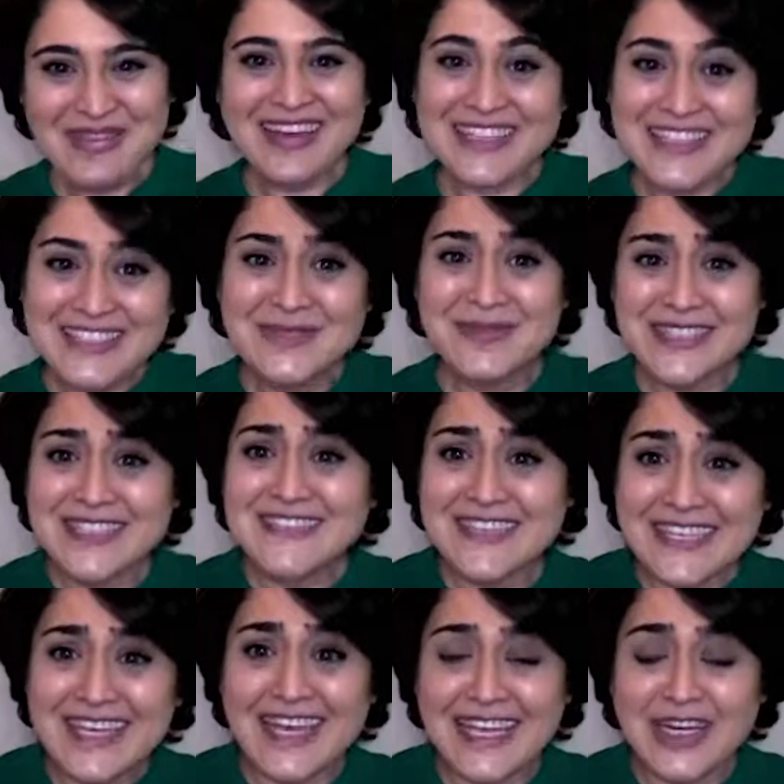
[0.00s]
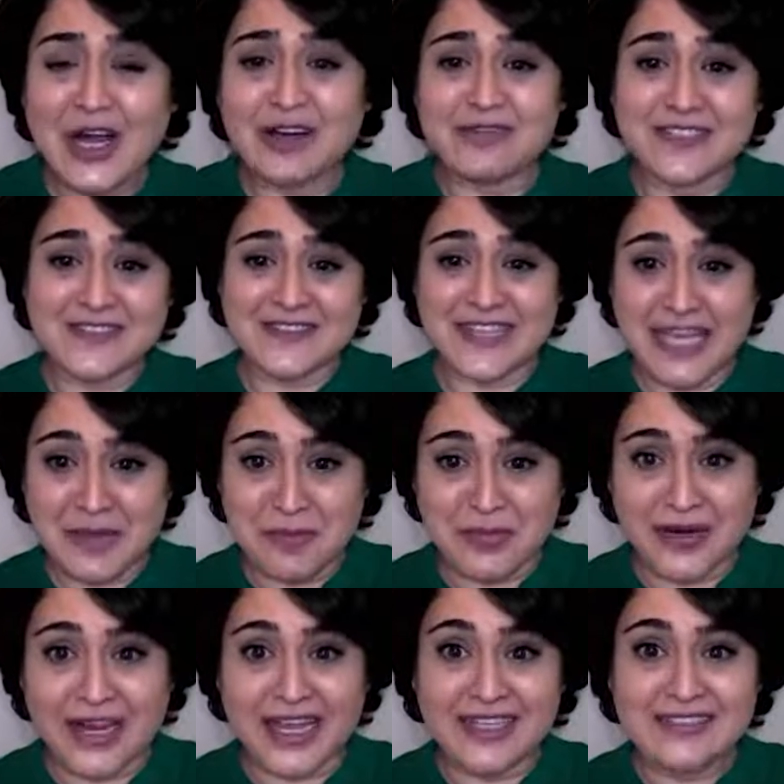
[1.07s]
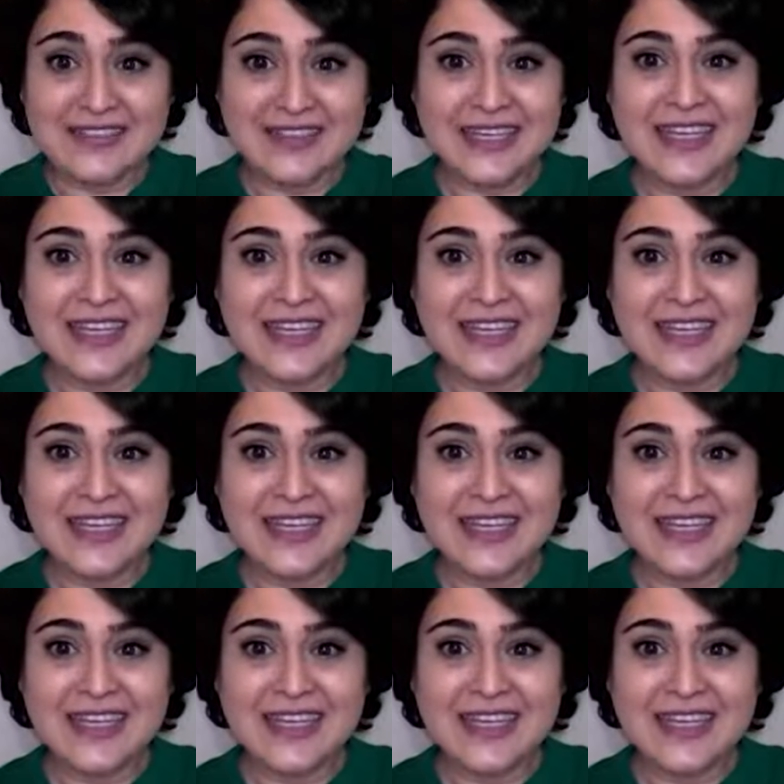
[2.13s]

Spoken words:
This one is again of the same brand.